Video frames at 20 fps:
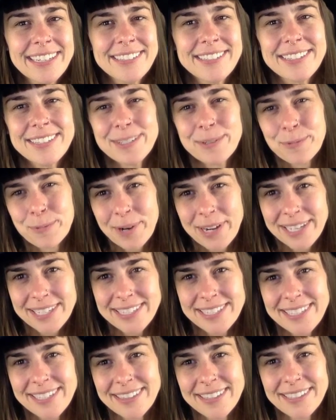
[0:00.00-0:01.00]
Just
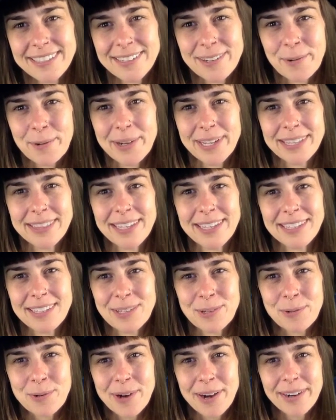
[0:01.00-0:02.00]
rest in the knowing that
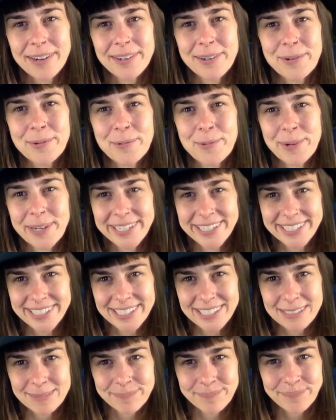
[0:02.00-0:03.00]
you are
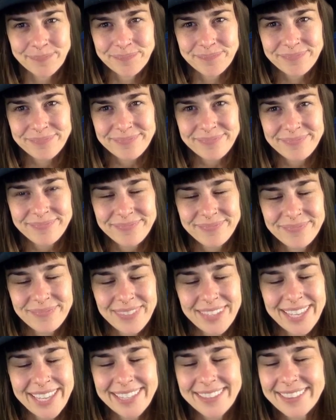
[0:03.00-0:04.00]
aware
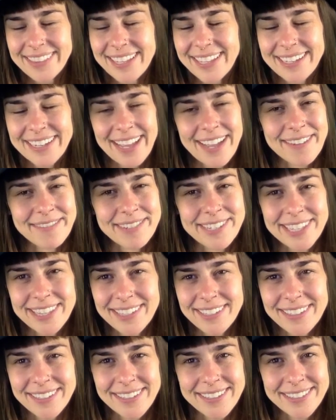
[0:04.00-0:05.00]
and let
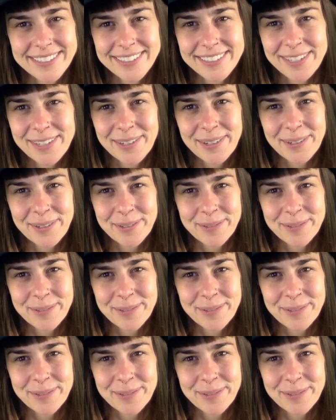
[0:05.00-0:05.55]
everything else go.